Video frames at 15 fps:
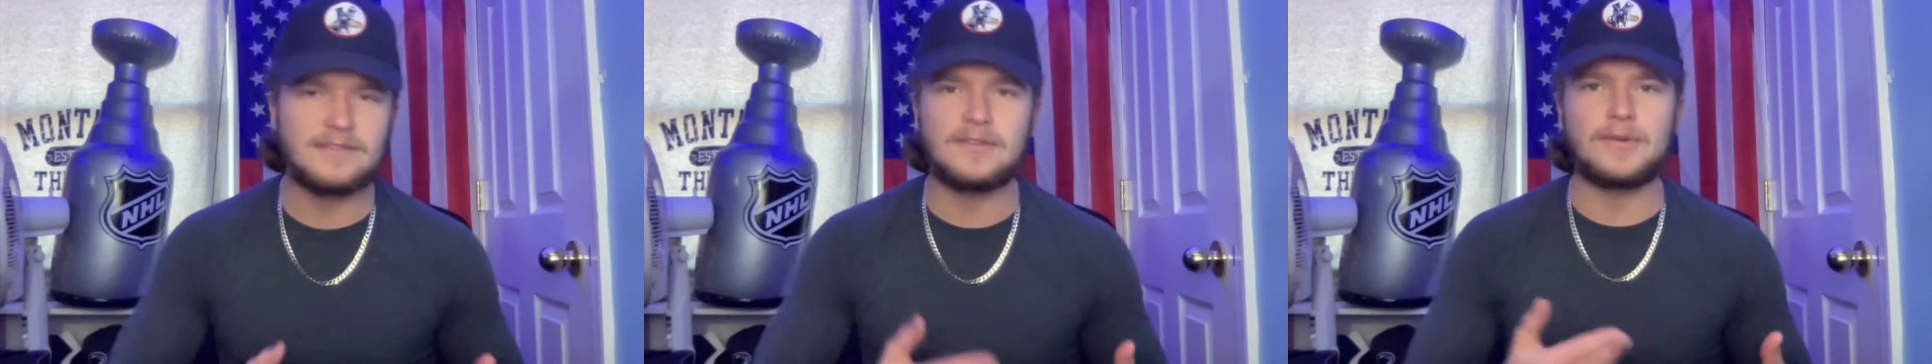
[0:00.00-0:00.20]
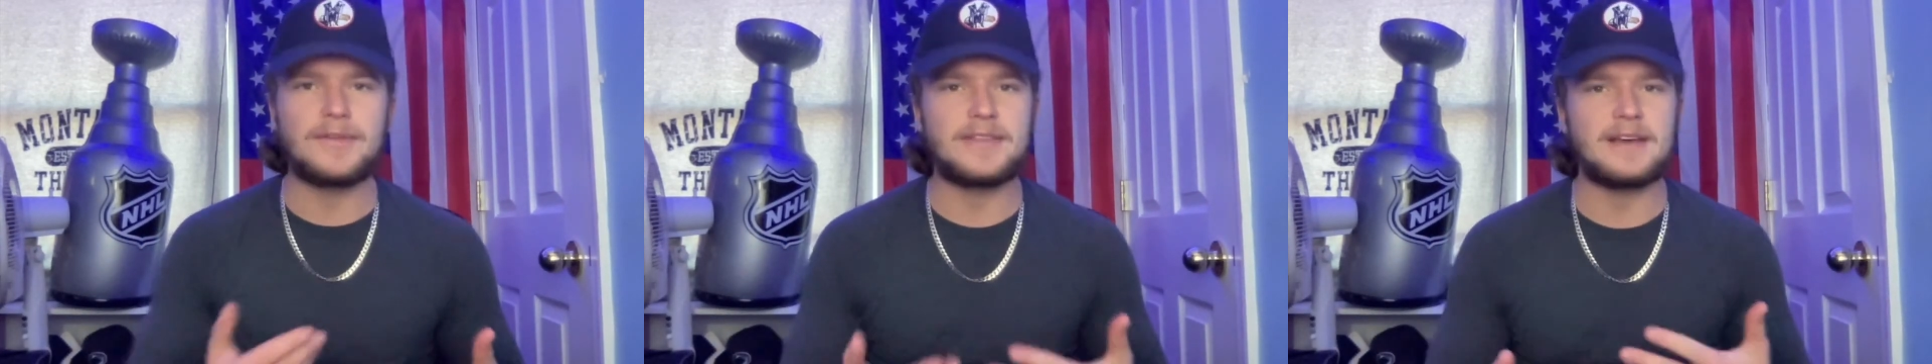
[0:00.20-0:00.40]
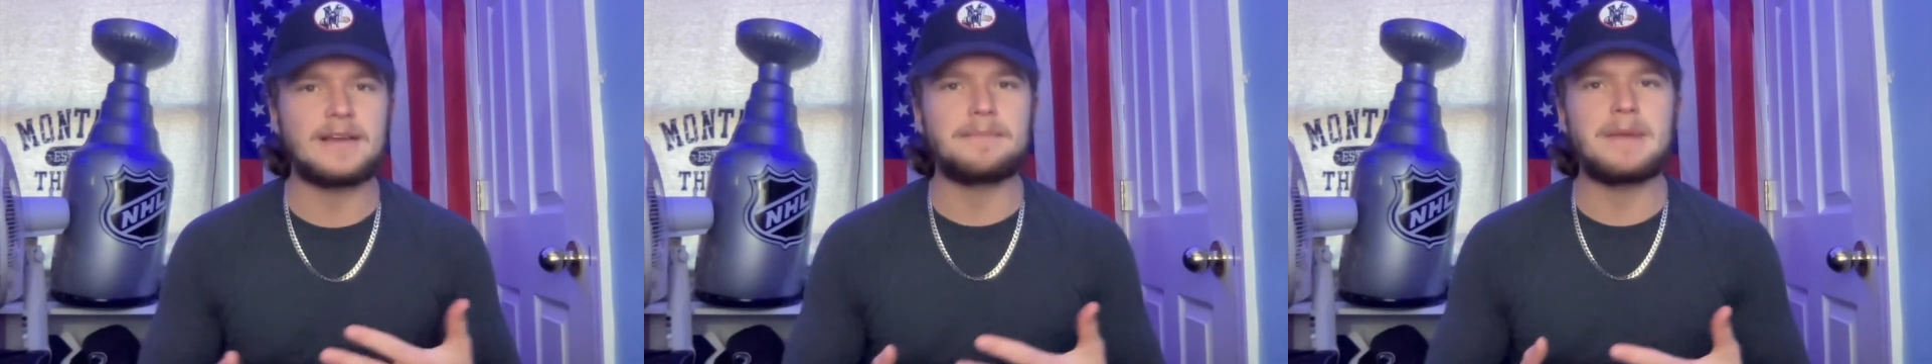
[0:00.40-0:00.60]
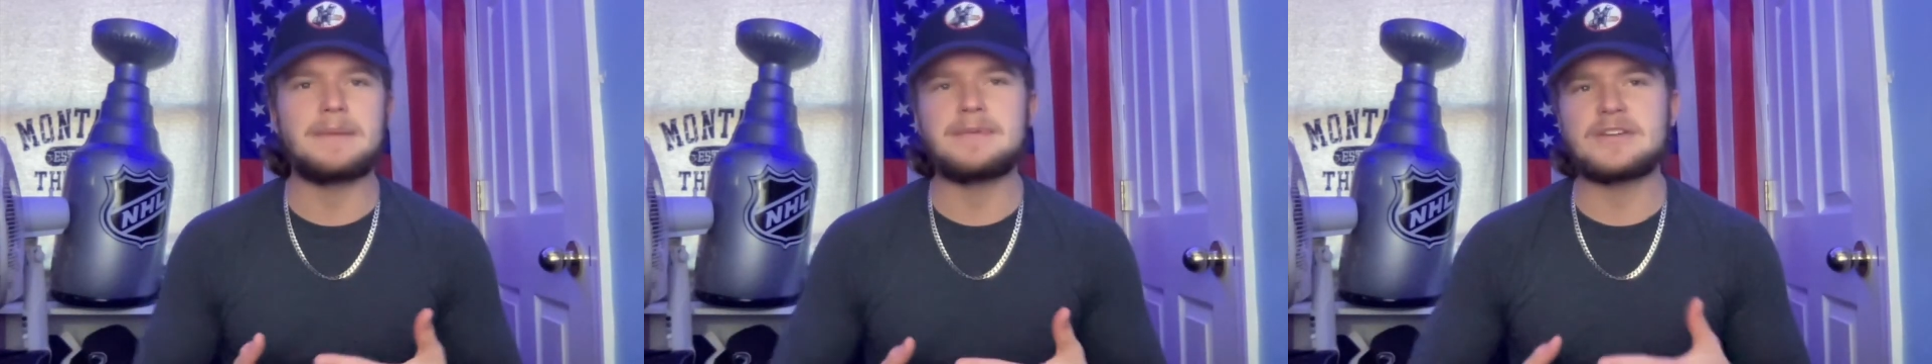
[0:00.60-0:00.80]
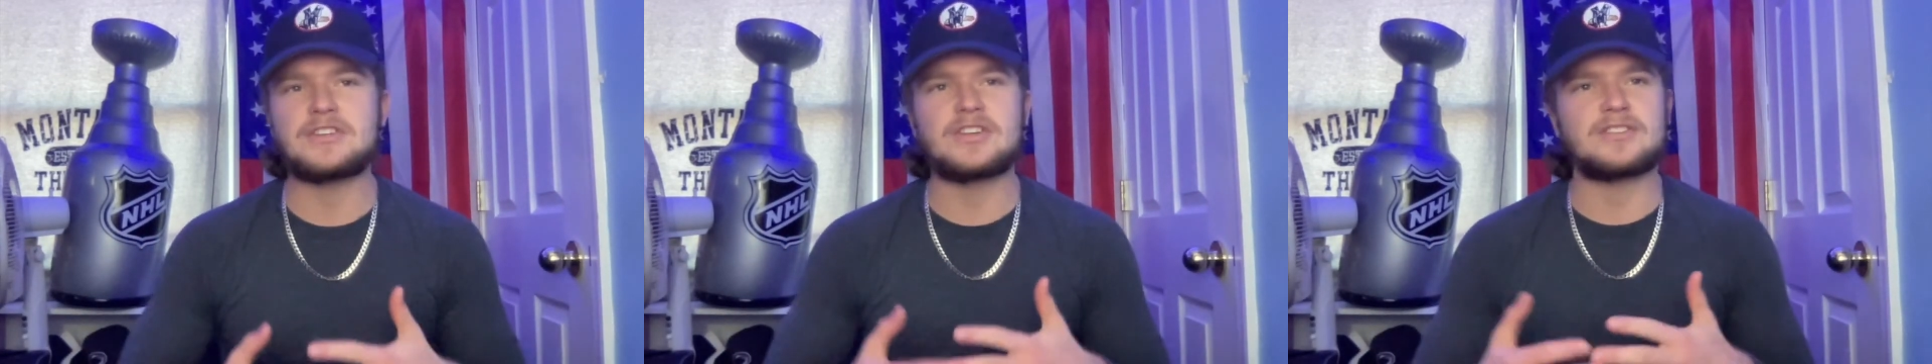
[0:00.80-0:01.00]
Do you think
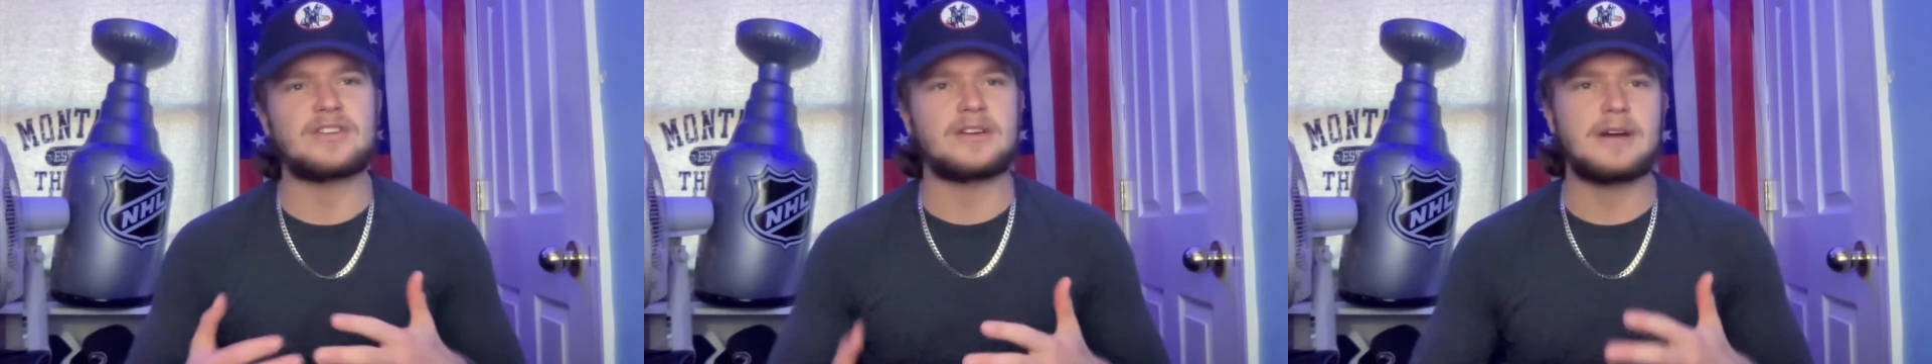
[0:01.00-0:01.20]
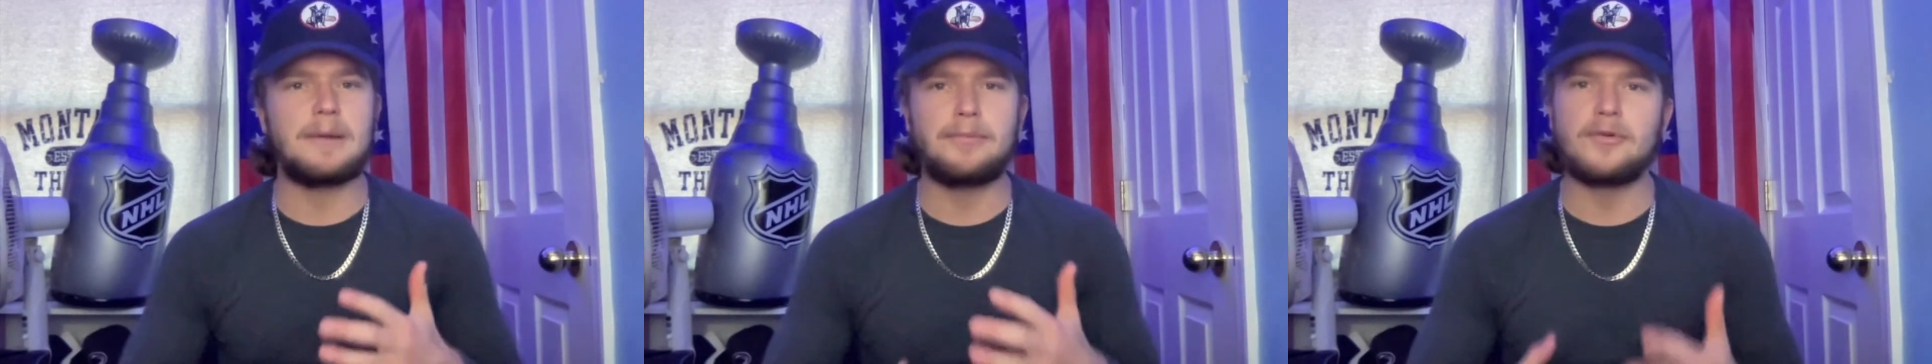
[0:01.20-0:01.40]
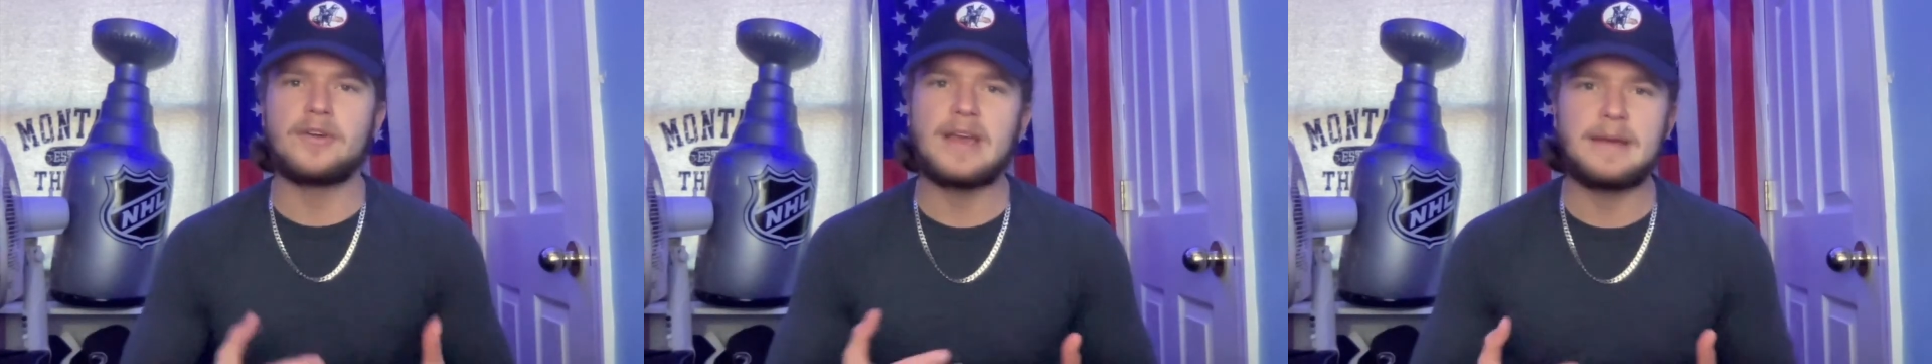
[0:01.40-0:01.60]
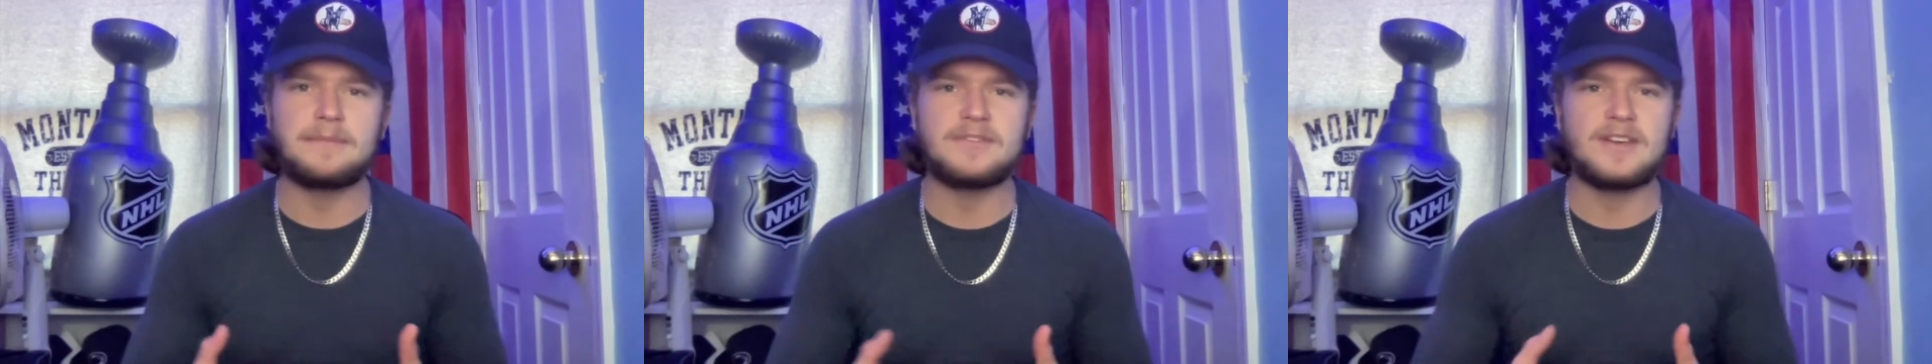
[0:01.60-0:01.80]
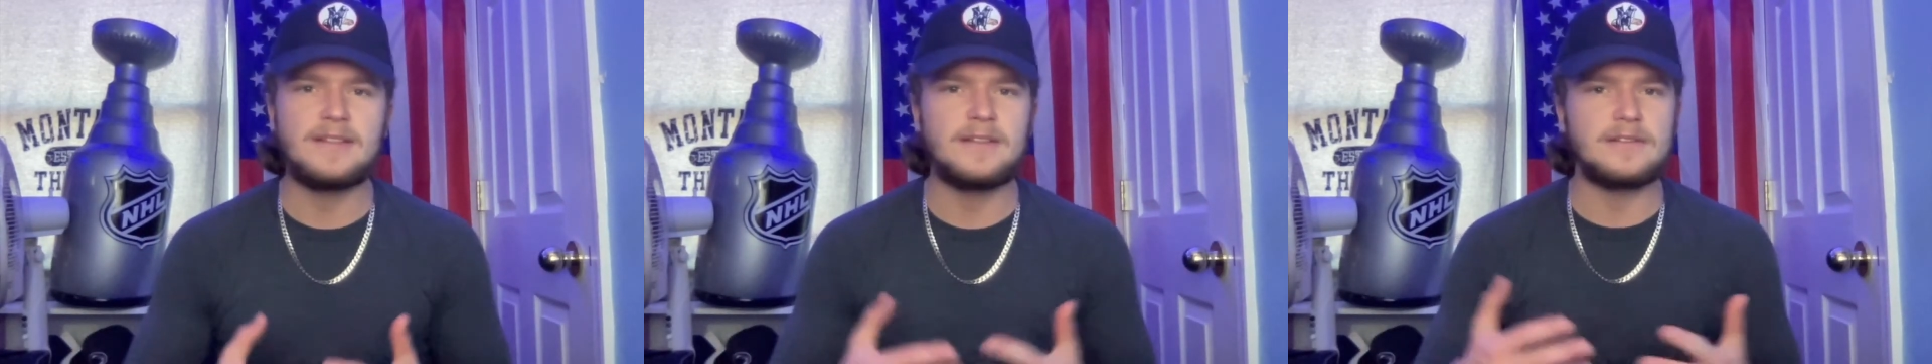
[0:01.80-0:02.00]
maybe it's just a couple games in,